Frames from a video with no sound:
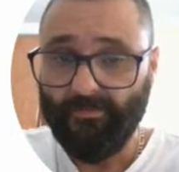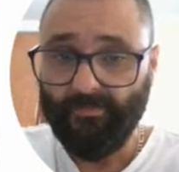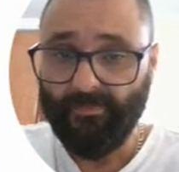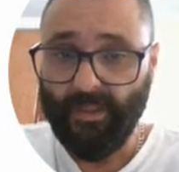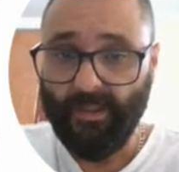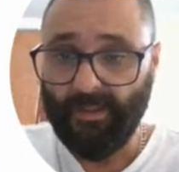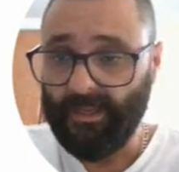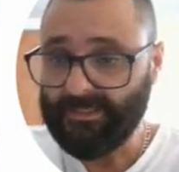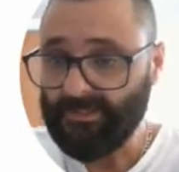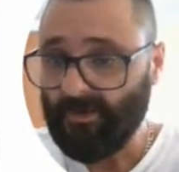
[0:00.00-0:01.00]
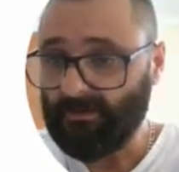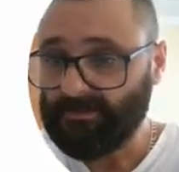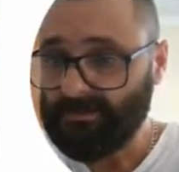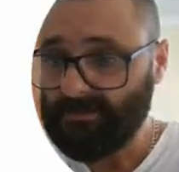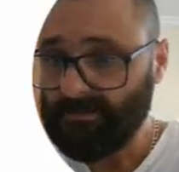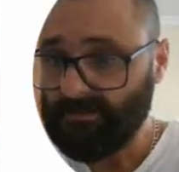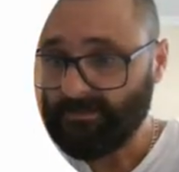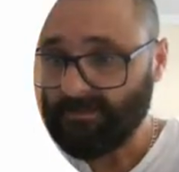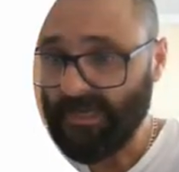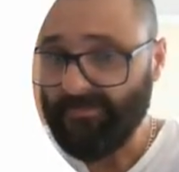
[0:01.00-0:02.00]
it's not,
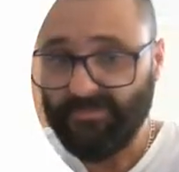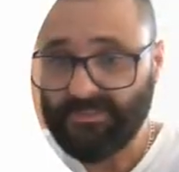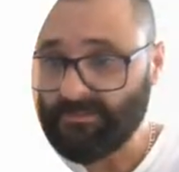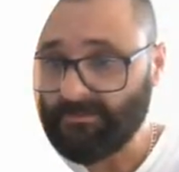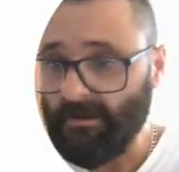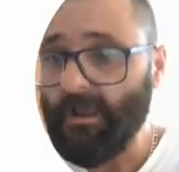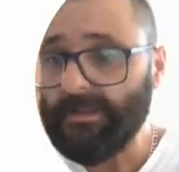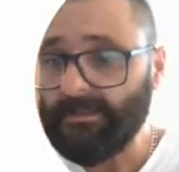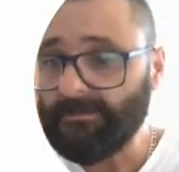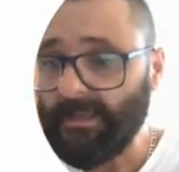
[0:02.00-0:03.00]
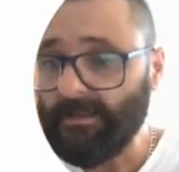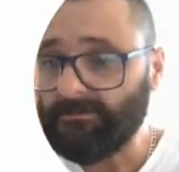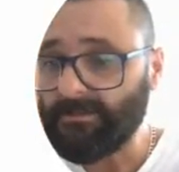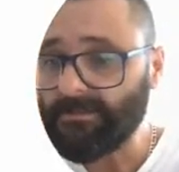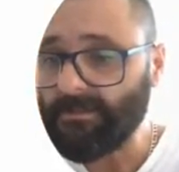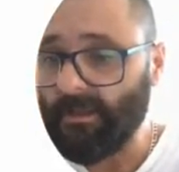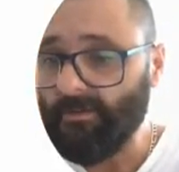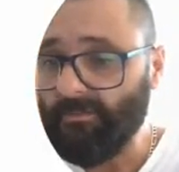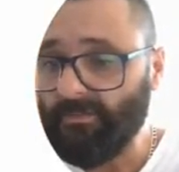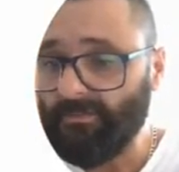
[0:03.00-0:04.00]
even if it's sliding down the
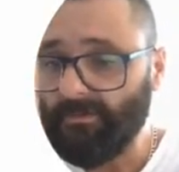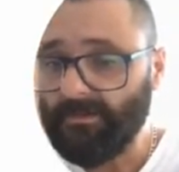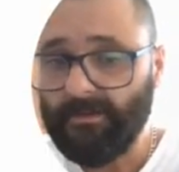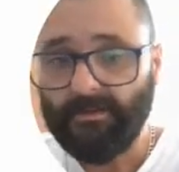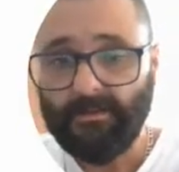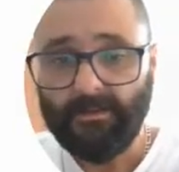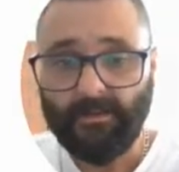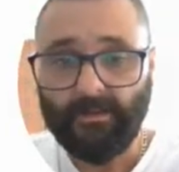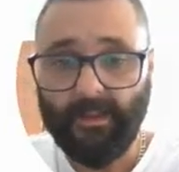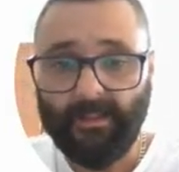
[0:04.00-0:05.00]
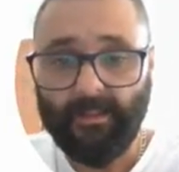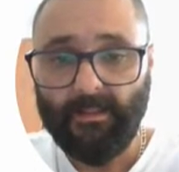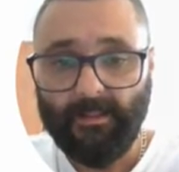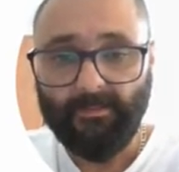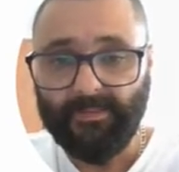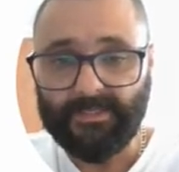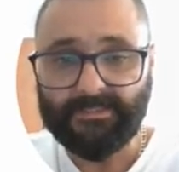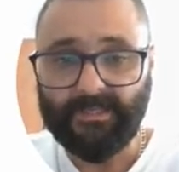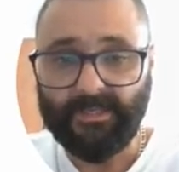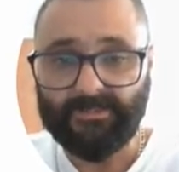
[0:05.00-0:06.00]
slope, okay, this
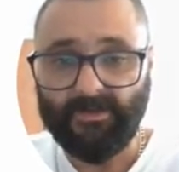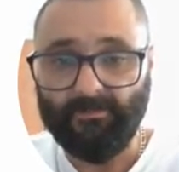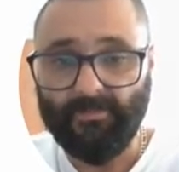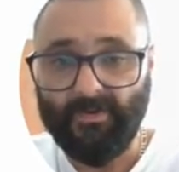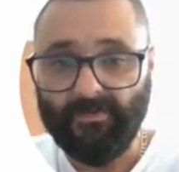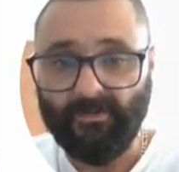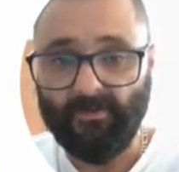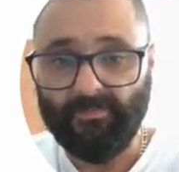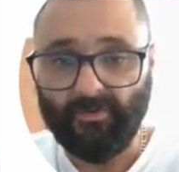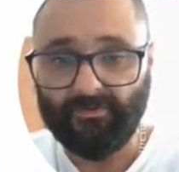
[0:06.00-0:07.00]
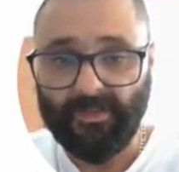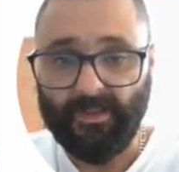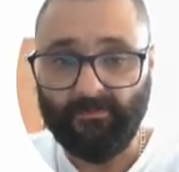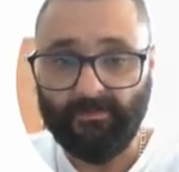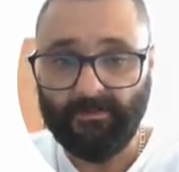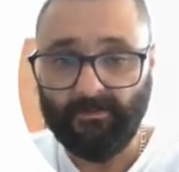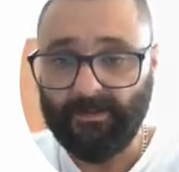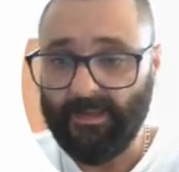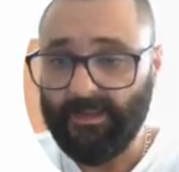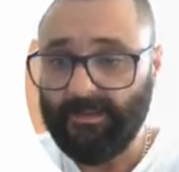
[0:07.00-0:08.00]
thing is not moving up or down,
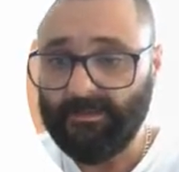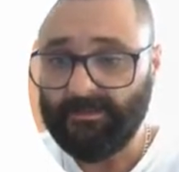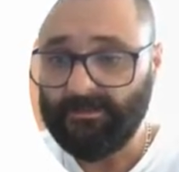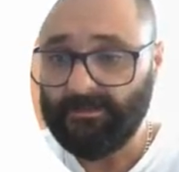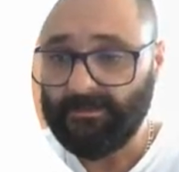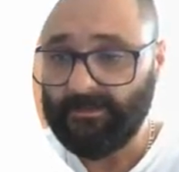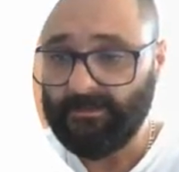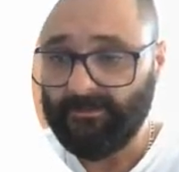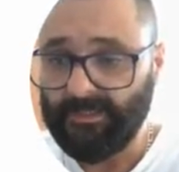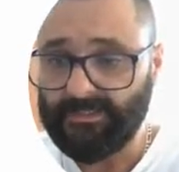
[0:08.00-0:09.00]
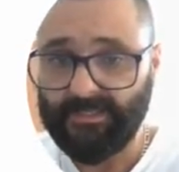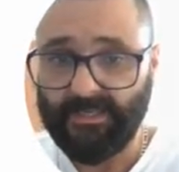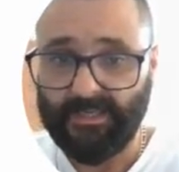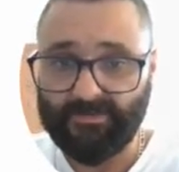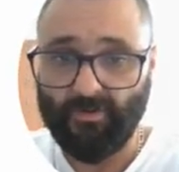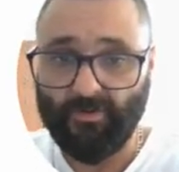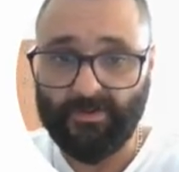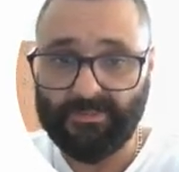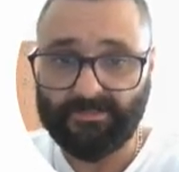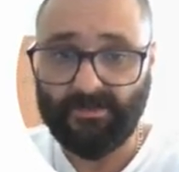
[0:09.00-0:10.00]
okay? This thing is
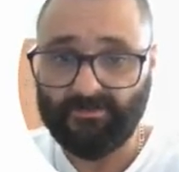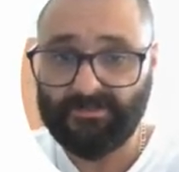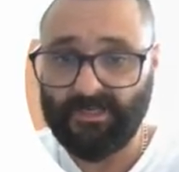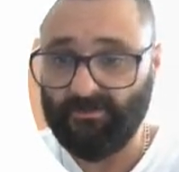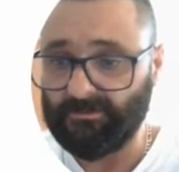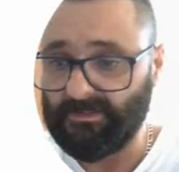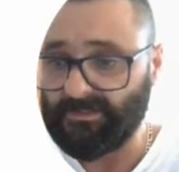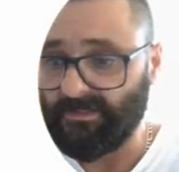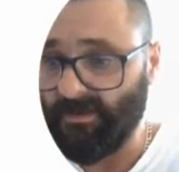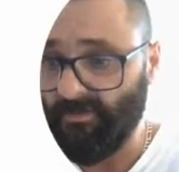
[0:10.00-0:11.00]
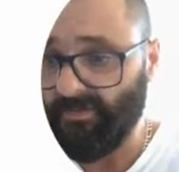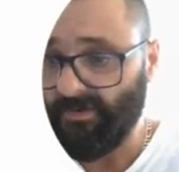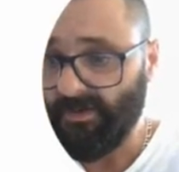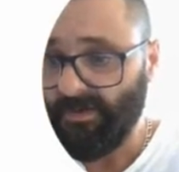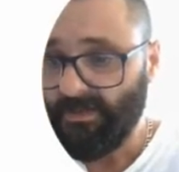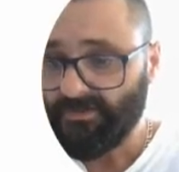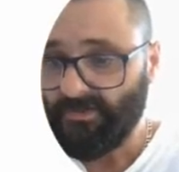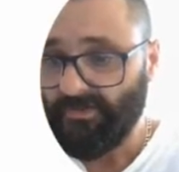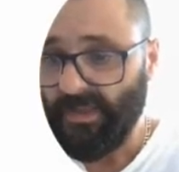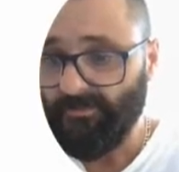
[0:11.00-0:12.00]
always in contact with the slope, so
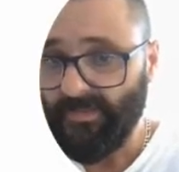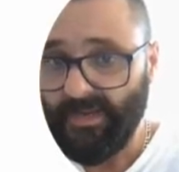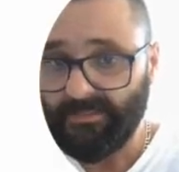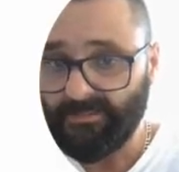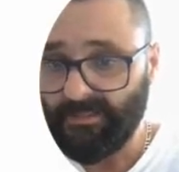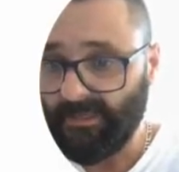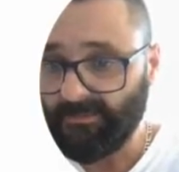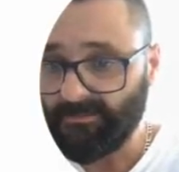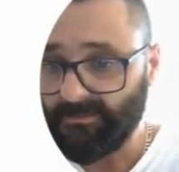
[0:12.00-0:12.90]
that means that